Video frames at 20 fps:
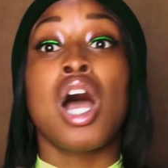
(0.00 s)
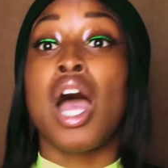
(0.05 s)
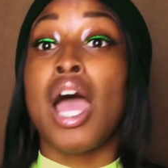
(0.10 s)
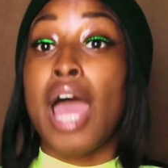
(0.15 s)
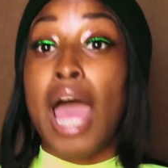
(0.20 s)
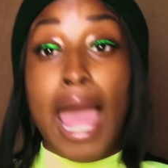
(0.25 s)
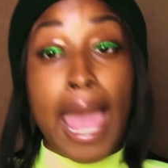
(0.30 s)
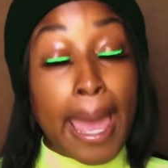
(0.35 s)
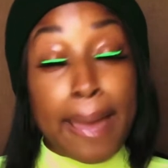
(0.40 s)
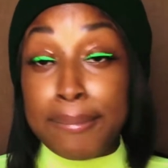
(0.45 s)

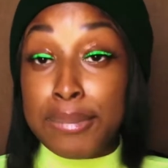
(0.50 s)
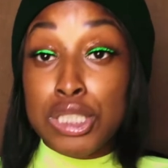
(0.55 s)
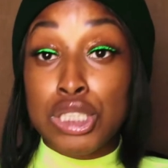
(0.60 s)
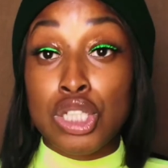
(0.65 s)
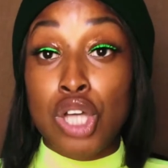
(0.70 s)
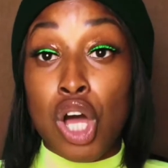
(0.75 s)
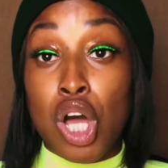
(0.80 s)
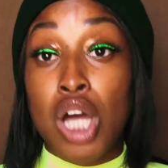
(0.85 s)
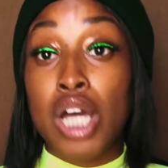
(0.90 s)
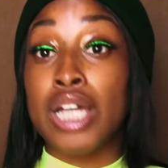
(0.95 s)

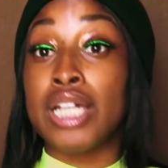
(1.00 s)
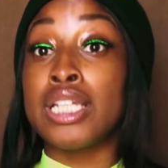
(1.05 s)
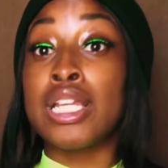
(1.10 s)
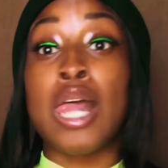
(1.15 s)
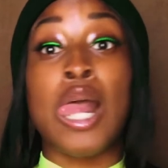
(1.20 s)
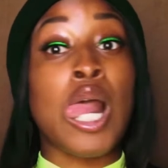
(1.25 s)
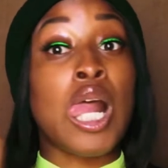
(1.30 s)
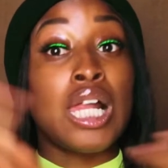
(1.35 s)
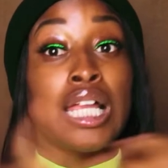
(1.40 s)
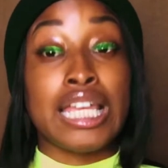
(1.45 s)
Amazon,
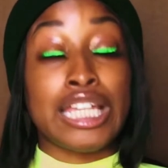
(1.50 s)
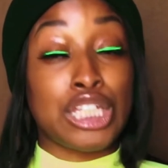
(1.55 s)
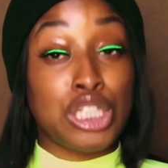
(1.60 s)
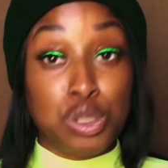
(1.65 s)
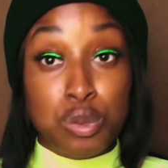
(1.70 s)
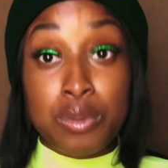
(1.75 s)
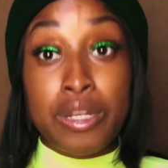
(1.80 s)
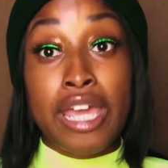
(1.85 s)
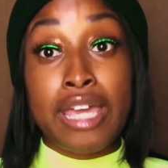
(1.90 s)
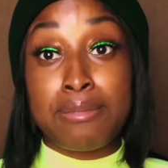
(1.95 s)
like you
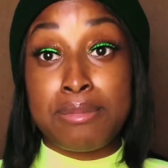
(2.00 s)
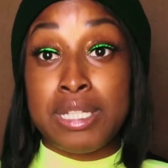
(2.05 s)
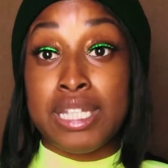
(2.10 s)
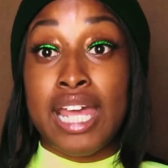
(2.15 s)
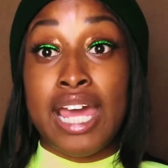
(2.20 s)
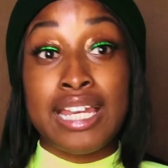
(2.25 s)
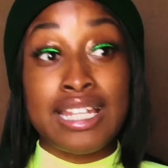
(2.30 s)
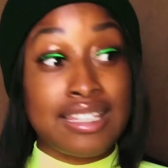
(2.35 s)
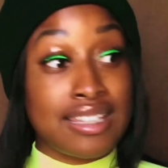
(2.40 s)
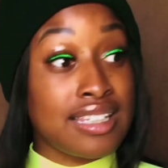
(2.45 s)
name it,
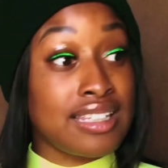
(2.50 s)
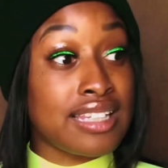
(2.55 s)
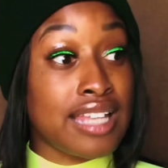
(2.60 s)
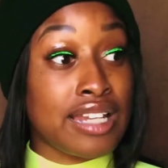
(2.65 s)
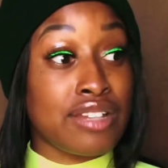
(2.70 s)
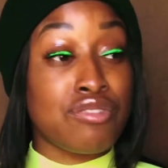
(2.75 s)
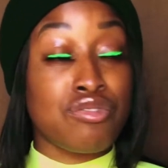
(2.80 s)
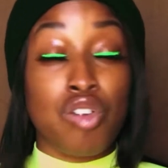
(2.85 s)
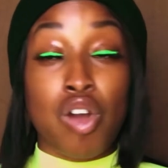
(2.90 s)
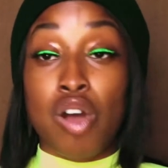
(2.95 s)
anything that
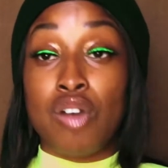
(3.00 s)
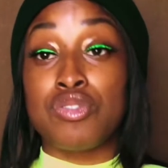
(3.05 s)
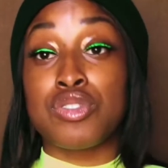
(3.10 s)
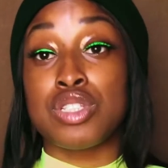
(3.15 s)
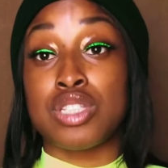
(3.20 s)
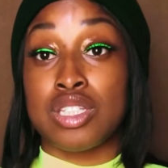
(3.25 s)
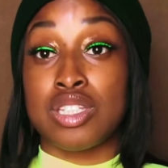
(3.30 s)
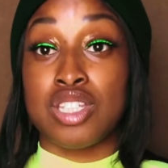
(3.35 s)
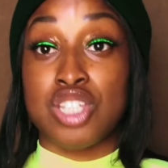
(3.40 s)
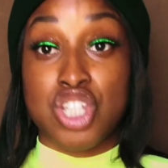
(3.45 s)

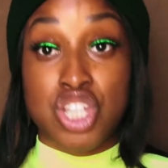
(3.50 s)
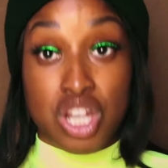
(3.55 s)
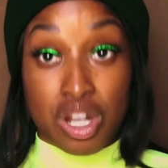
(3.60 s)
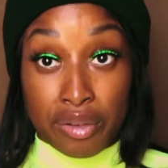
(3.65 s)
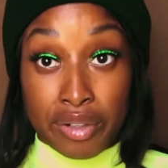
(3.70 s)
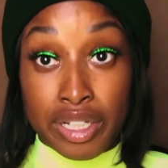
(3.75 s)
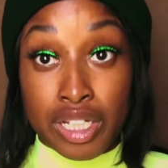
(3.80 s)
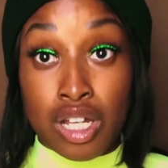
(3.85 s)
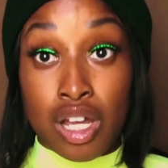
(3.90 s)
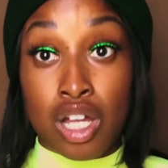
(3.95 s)
involved the
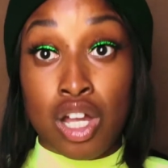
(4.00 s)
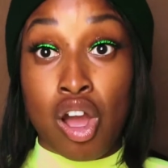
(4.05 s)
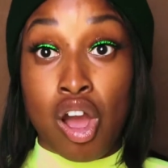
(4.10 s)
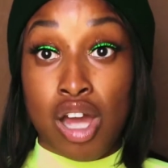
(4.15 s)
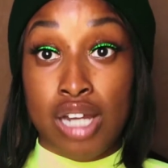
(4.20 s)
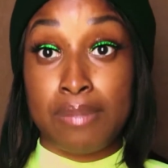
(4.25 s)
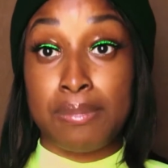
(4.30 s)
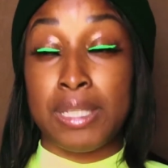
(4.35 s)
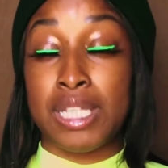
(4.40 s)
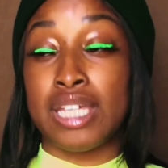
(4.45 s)
sharing
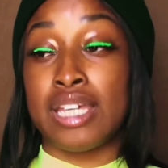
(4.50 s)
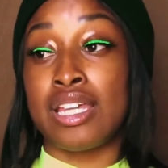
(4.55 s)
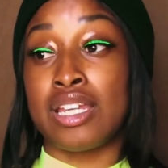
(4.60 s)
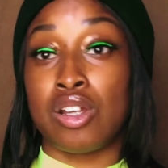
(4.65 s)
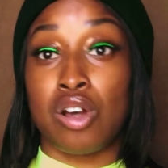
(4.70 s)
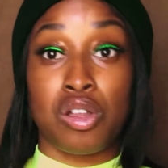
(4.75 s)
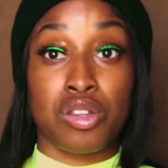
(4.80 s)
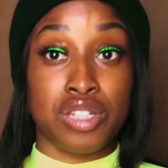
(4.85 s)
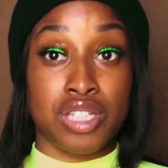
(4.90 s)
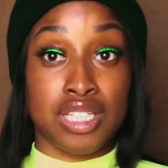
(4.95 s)
economy and
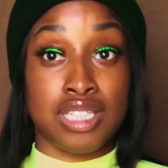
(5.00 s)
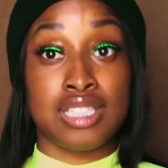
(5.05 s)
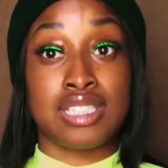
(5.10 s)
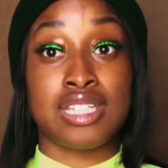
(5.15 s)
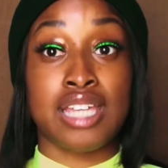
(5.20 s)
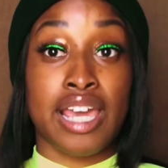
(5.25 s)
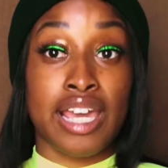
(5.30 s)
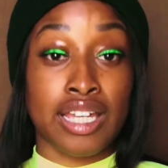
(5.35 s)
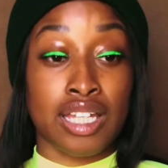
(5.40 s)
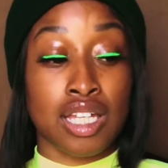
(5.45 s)
all these
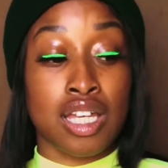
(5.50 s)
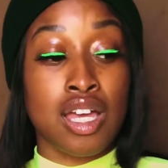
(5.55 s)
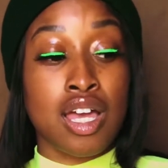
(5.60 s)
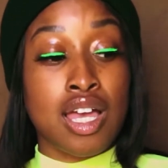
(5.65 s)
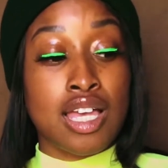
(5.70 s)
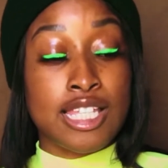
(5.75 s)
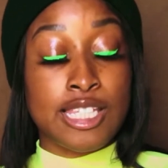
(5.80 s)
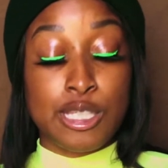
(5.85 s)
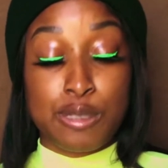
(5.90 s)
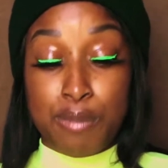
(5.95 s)
tech
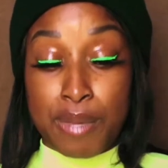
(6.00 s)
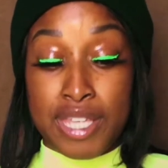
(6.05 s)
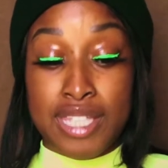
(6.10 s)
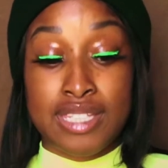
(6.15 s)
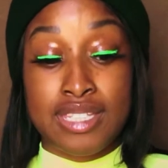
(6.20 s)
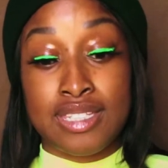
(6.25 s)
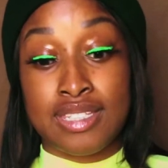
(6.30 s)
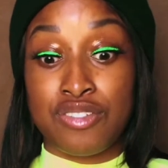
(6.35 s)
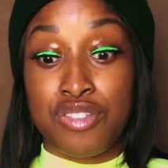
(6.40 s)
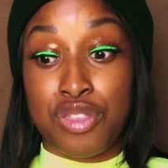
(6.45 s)

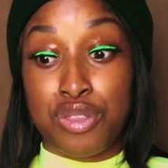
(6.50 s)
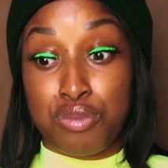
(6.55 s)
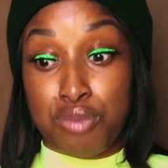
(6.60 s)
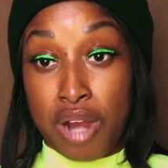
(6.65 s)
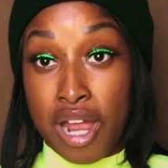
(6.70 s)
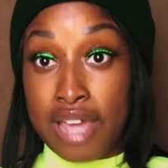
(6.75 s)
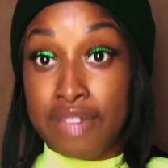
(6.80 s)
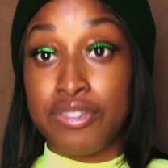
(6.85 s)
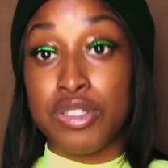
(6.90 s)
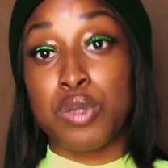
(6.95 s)
spaces
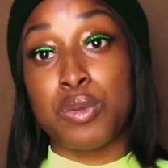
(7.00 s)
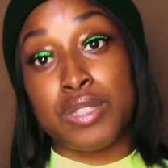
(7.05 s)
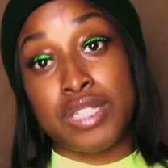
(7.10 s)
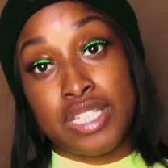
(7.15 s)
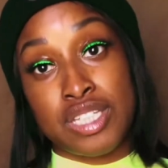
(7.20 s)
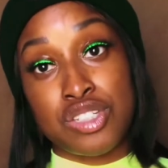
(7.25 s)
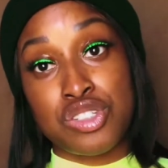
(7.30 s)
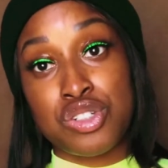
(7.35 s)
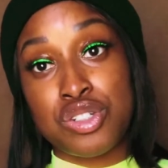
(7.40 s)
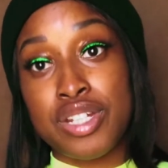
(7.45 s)
thriving with the
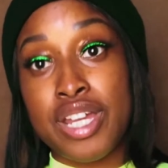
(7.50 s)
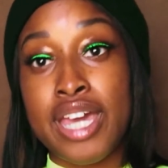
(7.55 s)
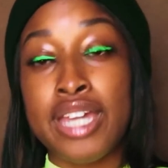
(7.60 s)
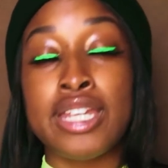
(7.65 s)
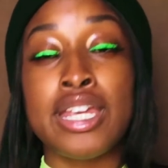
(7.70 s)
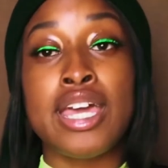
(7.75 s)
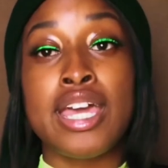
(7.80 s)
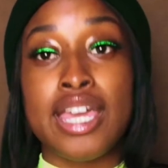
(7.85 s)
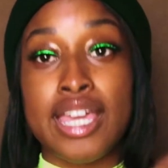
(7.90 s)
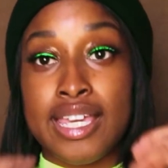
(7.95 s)
internet
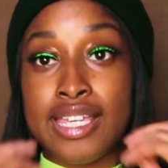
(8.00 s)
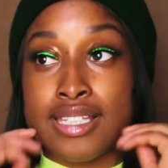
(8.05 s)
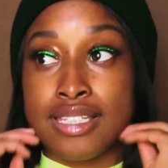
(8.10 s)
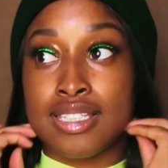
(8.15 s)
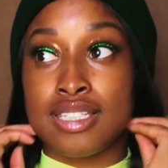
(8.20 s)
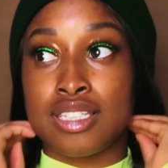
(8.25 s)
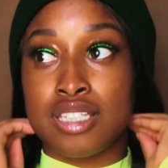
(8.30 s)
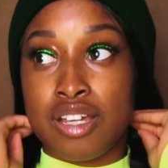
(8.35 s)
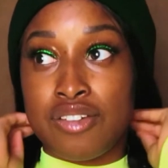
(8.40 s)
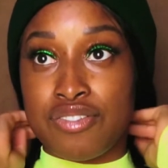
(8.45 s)
is
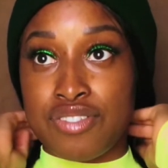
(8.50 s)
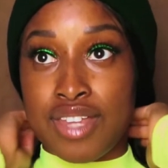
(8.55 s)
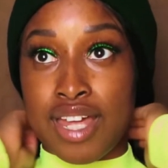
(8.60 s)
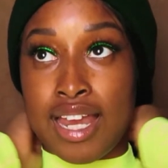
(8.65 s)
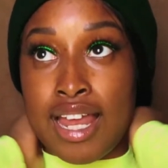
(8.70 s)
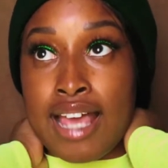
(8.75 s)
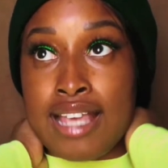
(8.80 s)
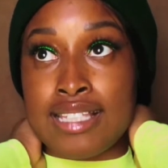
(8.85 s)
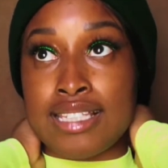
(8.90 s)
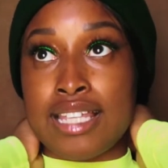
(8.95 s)
stuff that
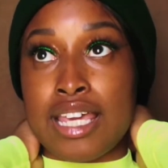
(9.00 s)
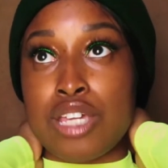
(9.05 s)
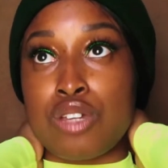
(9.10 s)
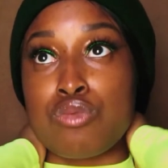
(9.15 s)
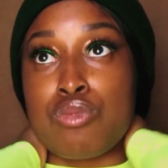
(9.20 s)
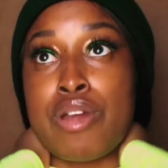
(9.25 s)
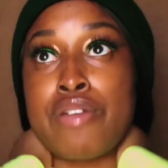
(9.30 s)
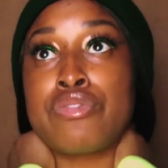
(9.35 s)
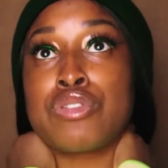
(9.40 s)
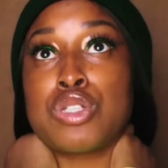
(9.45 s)
has like
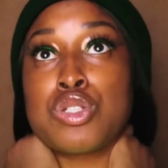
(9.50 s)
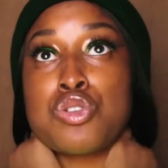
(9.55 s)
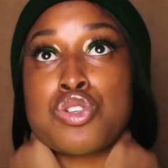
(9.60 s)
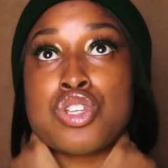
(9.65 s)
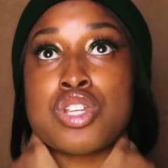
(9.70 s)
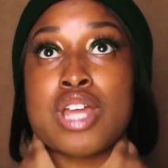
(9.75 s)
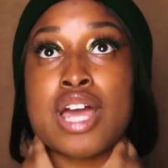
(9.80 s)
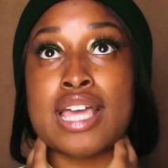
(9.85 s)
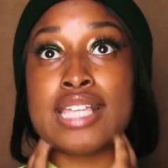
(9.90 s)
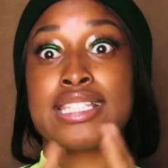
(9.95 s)

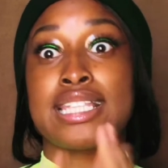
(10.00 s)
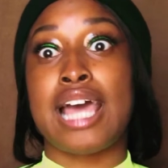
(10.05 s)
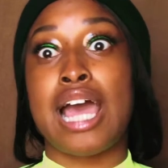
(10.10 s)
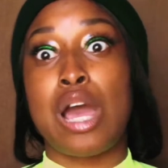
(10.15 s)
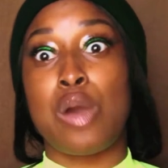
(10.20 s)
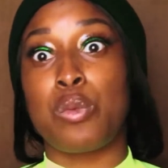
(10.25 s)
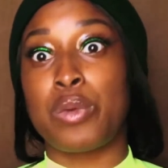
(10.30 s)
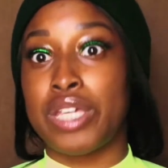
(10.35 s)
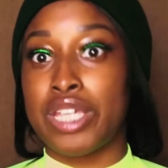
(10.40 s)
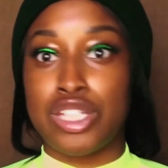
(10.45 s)
revolutionized how
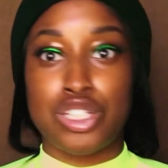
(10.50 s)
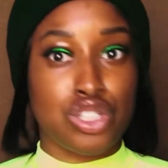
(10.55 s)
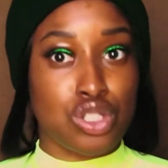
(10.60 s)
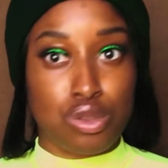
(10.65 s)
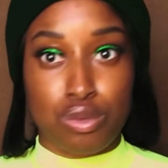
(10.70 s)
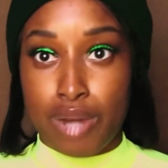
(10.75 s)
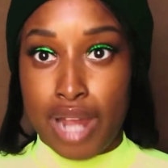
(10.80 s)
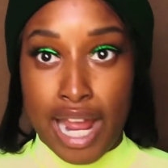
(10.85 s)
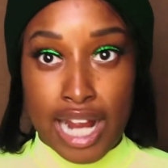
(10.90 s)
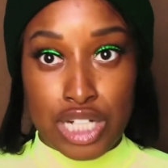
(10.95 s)
we
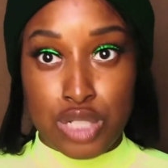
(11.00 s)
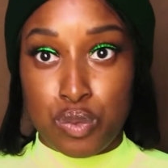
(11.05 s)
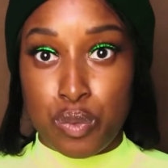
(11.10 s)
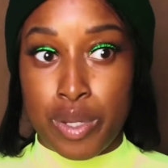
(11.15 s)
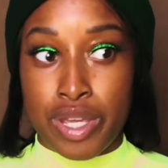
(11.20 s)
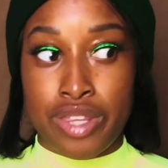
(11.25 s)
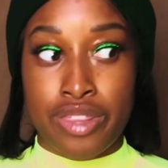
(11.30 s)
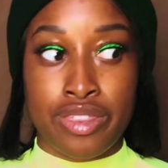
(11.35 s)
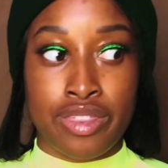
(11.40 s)
interact with